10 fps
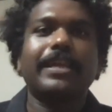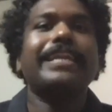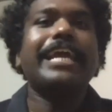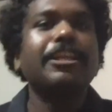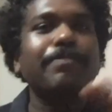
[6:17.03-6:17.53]

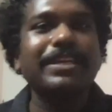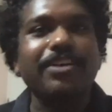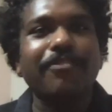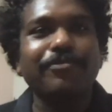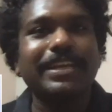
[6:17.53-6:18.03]
right?
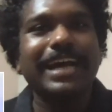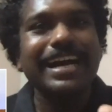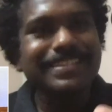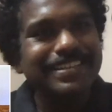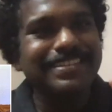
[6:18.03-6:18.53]
Enterprise software
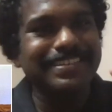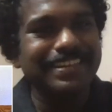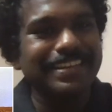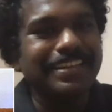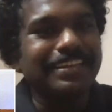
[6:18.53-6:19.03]
hasn't
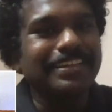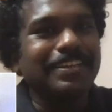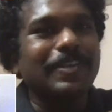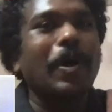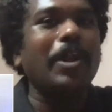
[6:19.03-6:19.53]
still
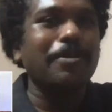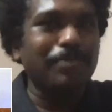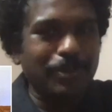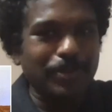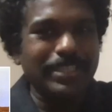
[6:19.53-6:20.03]
gone
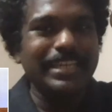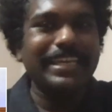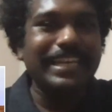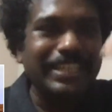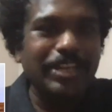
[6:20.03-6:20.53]
up to
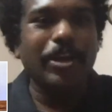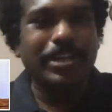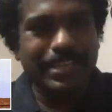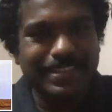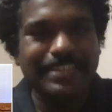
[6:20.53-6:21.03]
the
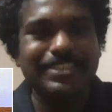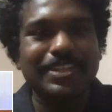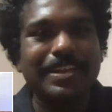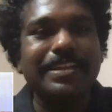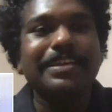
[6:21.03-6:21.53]

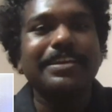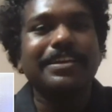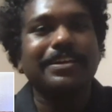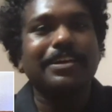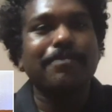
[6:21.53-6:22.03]
inter-organizational
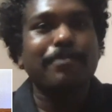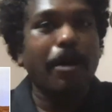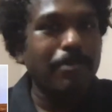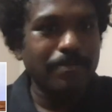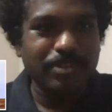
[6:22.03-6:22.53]
Uh,
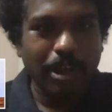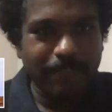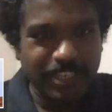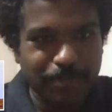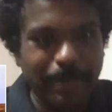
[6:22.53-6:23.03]
problem
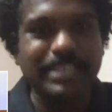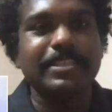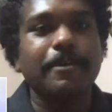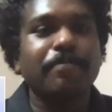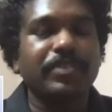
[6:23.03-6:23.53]
solving,
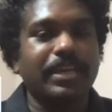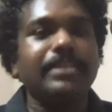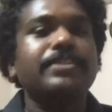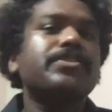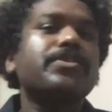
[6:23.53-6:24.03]

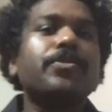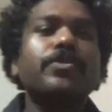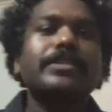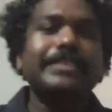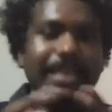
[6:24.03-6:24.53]
right?
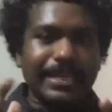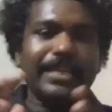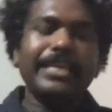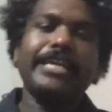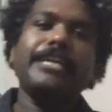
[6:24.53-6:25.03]
So
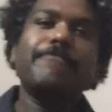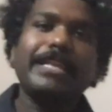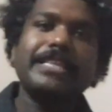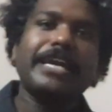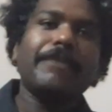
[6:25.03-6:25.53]

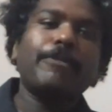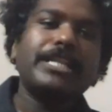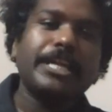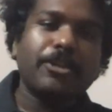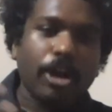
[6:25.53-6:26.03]
generally, when they
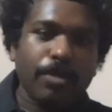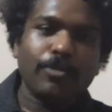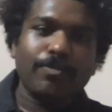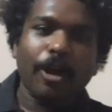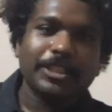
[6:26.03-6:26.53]
when they
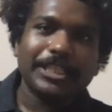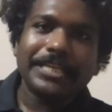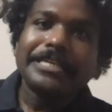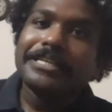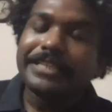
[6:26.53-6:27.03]
talk about
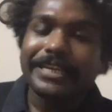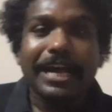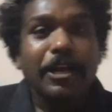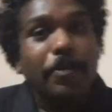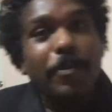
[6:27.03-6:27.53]
blockchain,
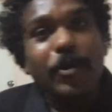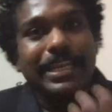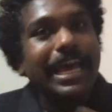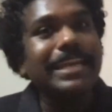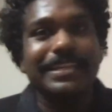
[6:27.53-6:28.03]
they talk
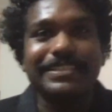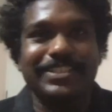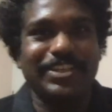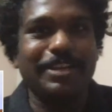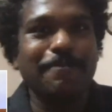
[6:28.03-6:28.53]
about
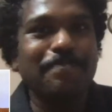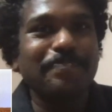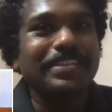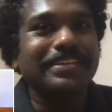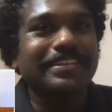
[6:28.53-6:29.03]
land
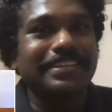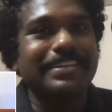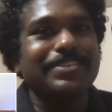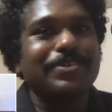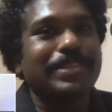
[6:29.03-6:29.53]
registry,
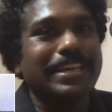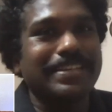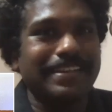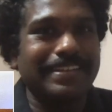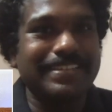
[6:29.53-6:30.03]
right? So
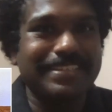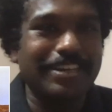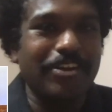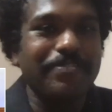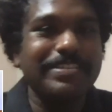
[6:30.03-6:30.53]
there is a
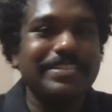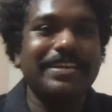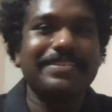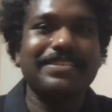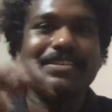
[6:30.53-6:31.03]
registrar office,
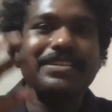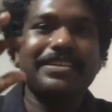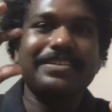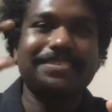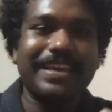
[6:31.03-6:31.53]
there is a
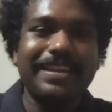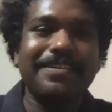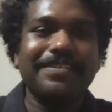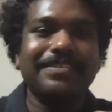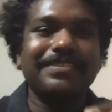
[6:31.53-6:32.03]
seller,
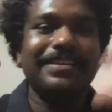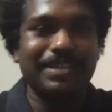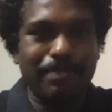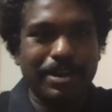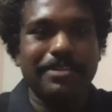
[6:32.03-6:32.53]
there is a
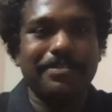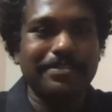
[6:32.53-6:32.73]
buyer,